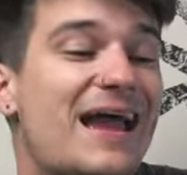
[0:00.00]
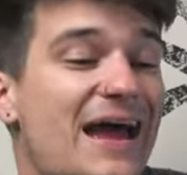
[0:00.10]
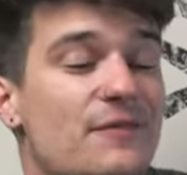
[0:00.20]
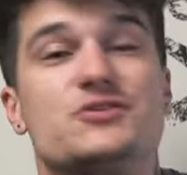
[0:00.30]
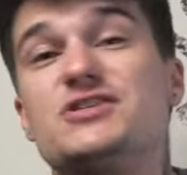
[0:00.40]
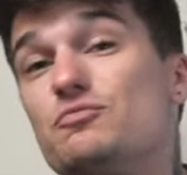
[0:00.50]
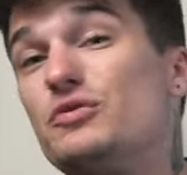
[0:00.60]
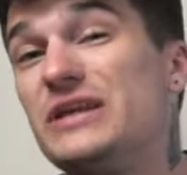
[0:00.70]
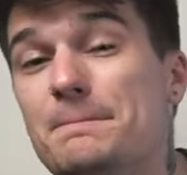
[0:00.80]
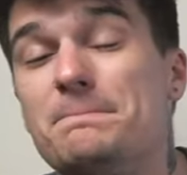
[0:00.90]
And they're just
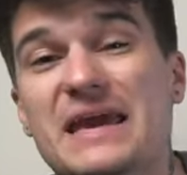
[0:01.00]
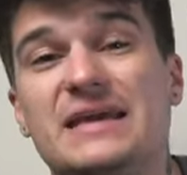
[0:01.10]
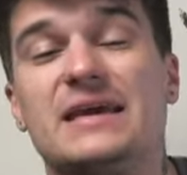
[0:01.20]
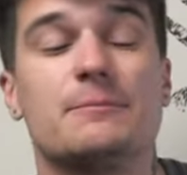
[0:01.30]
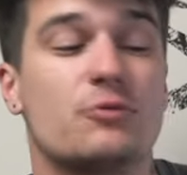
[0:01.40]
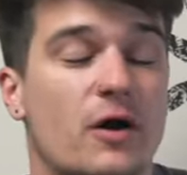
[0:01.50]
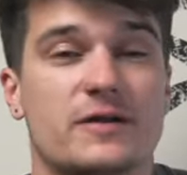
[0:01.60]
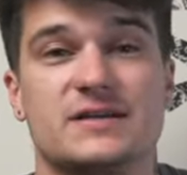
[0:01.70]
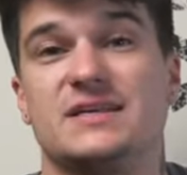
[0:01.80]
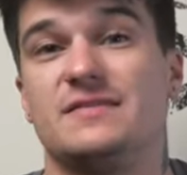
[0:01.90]
really making
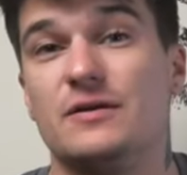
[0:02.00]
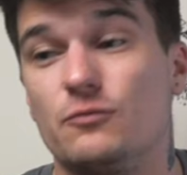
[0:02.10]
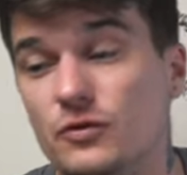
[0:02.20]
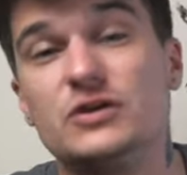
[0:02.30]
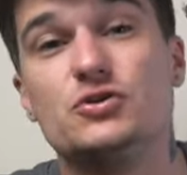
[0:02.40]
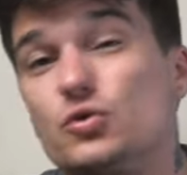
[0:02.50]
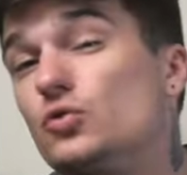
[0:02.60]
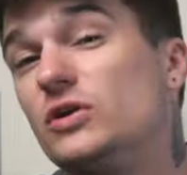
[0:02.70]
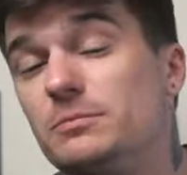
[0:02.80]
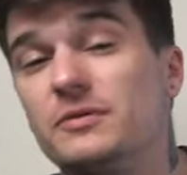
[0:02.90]
products that they really
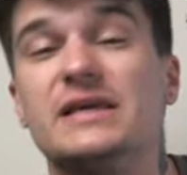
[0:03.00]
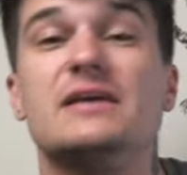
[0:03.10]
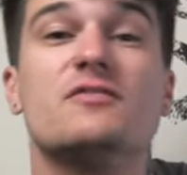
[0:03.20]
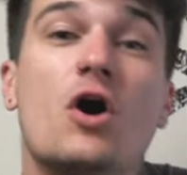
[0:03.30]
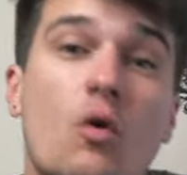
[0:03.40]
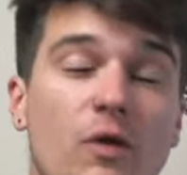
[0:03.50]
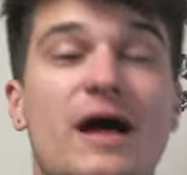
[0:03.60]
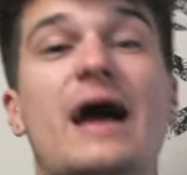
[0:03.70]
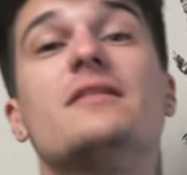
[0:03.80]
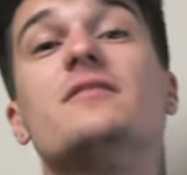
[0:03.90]
truly believe
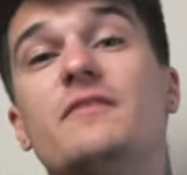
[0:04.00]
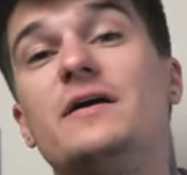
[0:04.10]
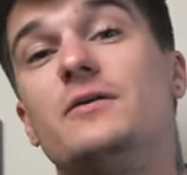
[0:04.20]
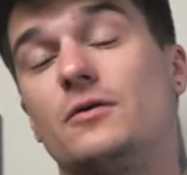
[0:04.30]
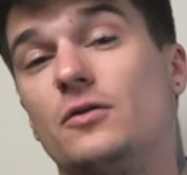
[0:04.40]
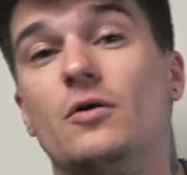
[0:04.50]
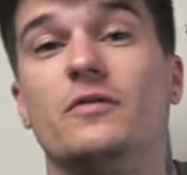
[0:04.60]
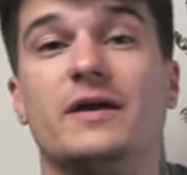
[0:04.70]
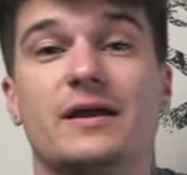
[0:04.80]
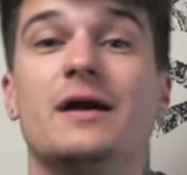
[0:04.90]
will elevate your
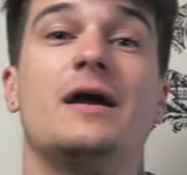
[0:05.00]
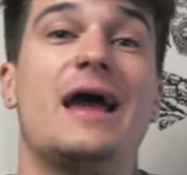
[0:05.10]
clothing